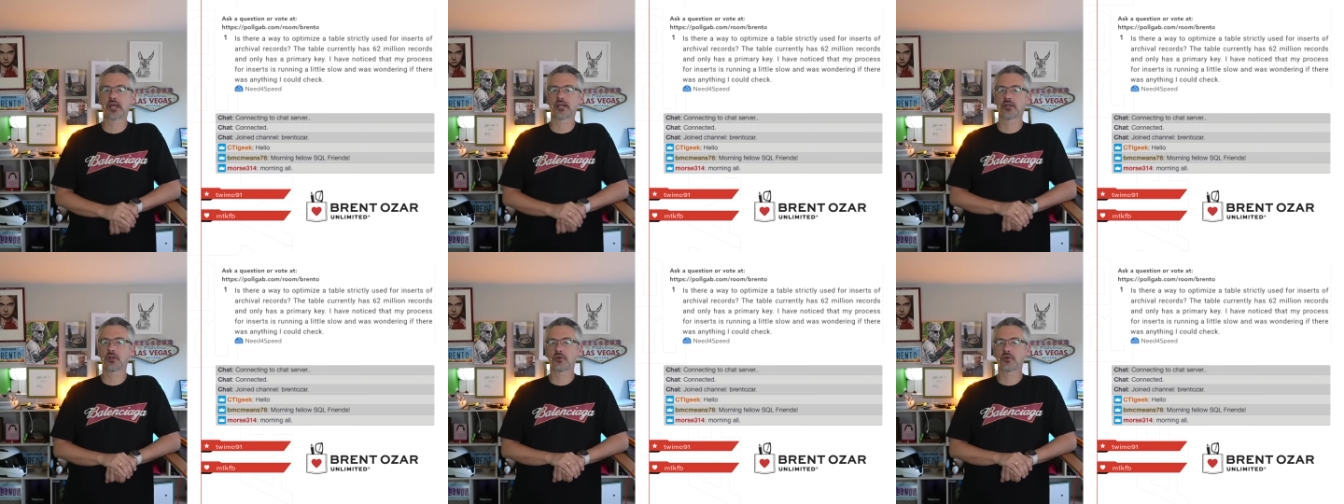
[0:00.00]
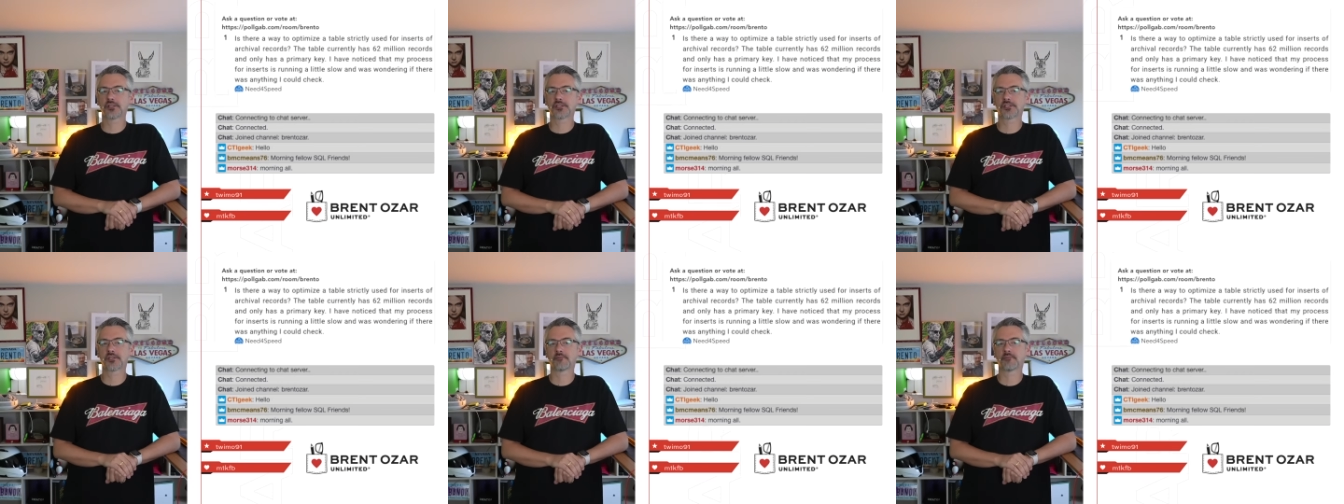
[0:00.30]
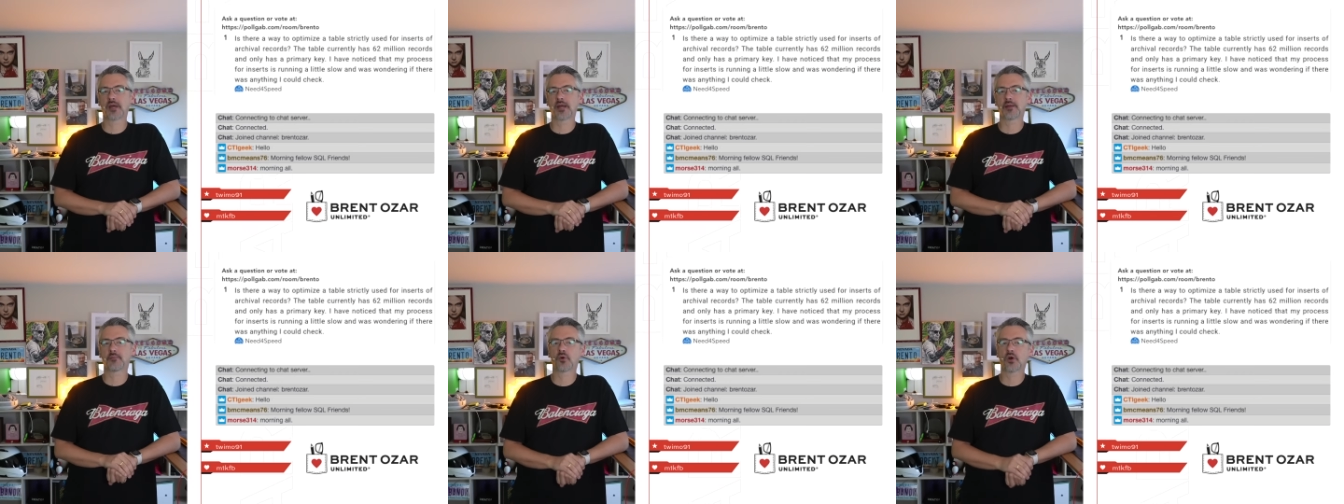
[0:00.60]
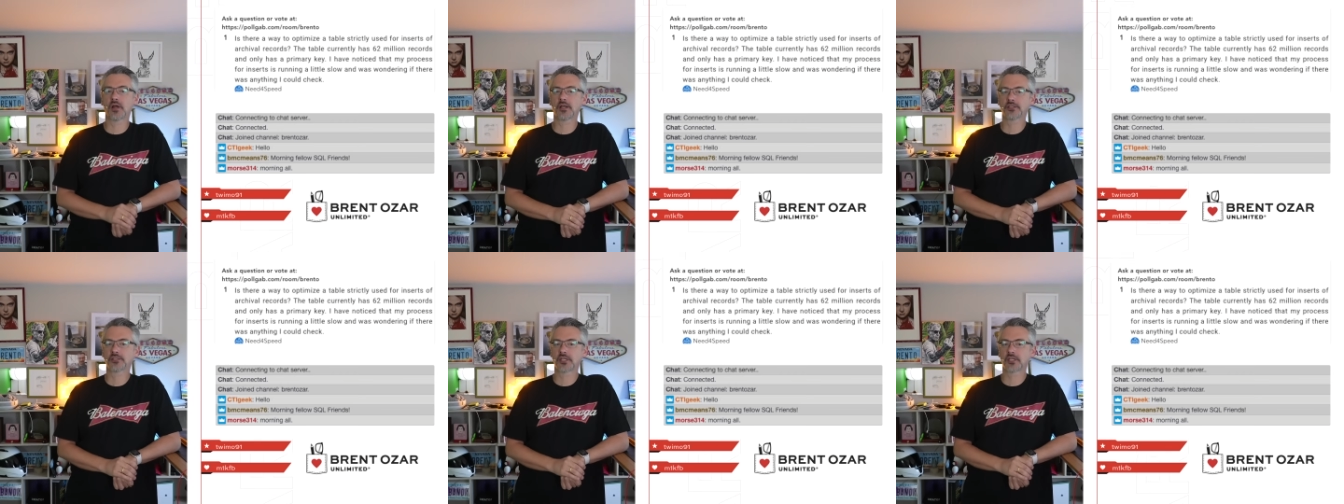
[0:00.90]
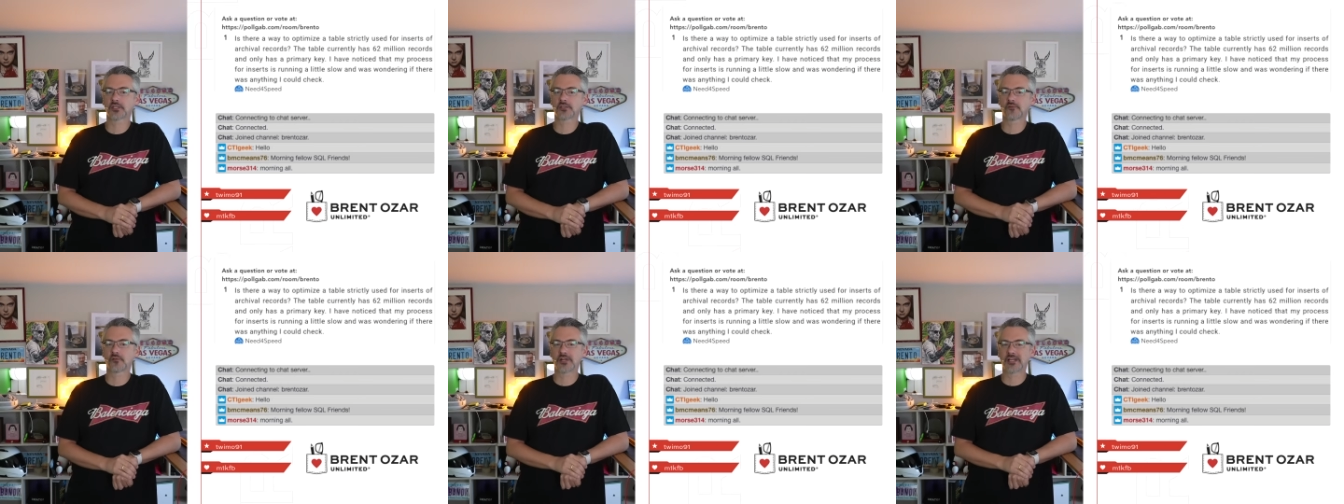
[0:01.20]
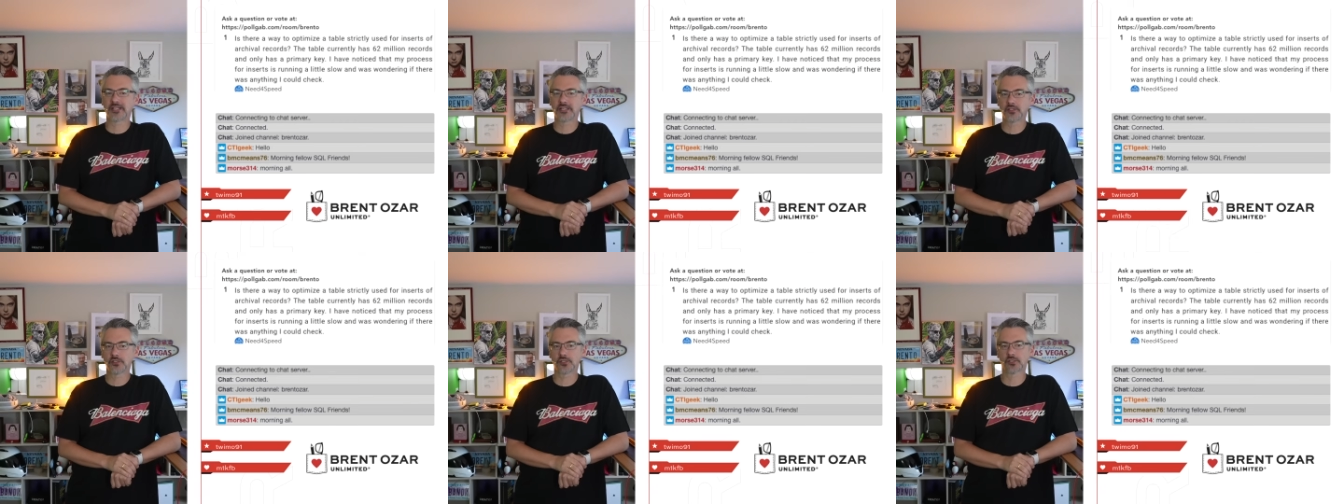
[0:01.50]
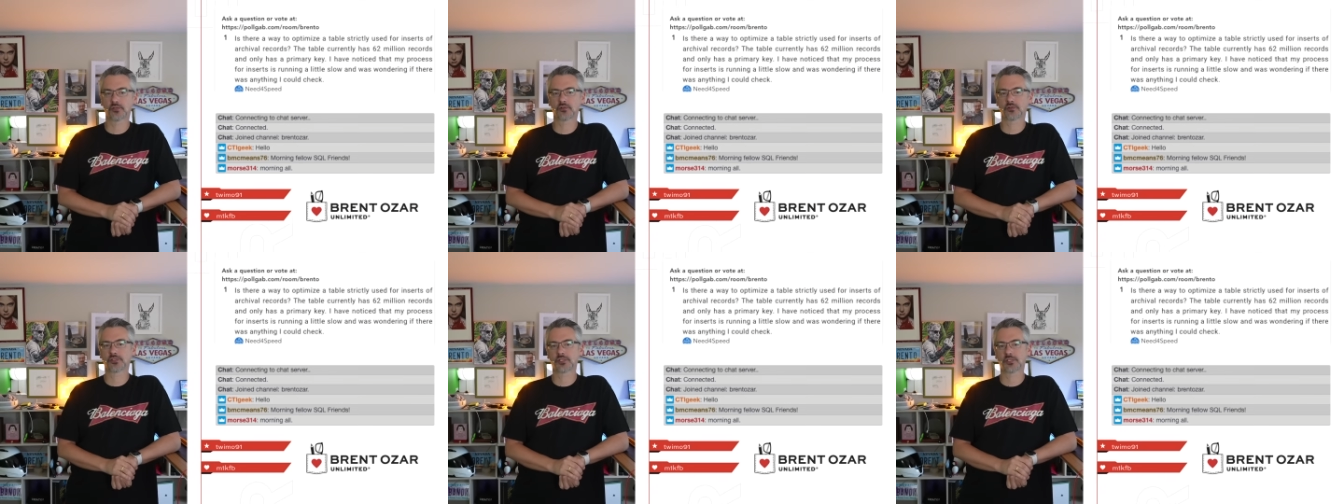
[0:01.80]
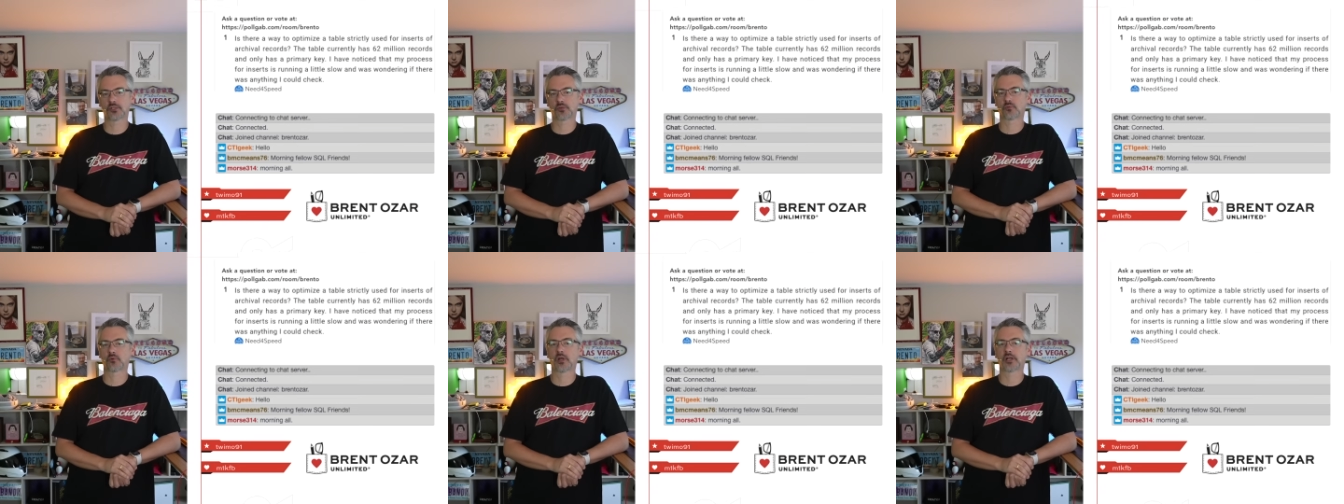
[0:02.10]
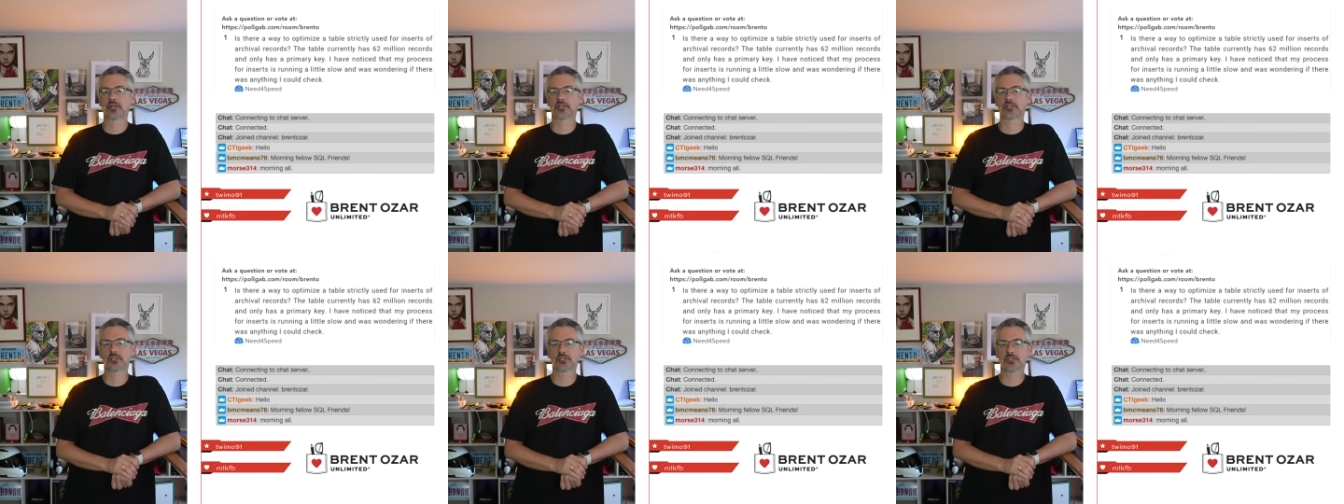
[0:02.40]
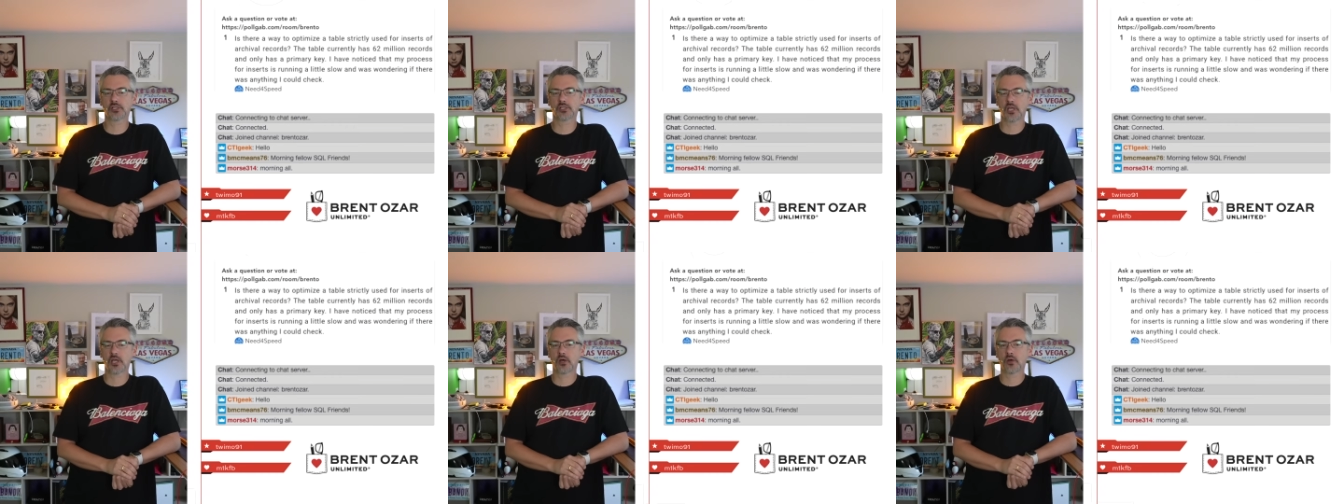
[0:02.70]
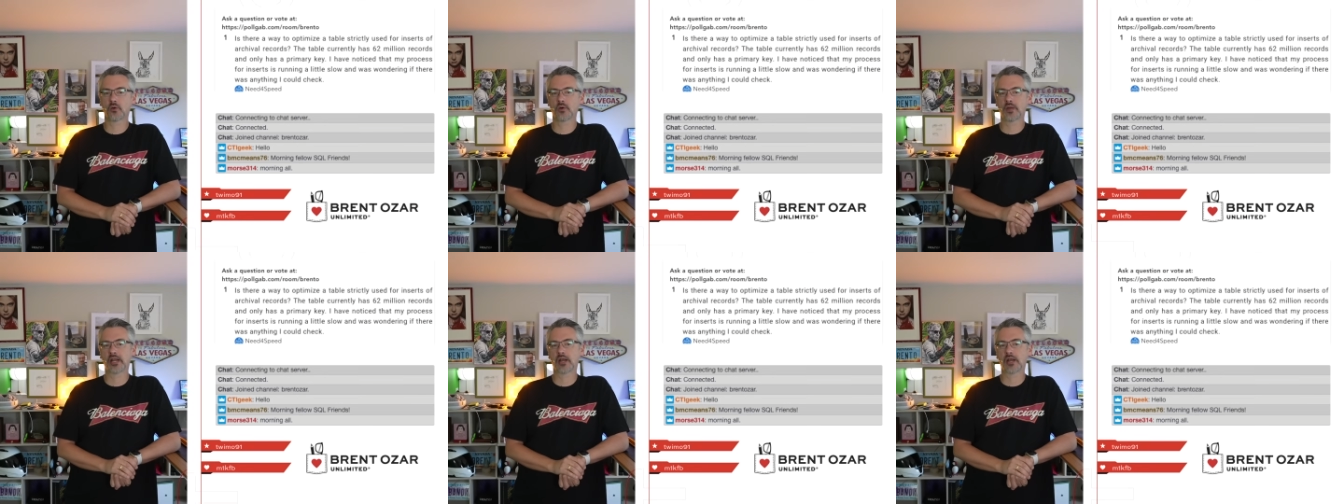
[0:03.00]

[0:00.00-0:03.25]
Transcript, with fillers: I noticed that my process for inserts is running slow,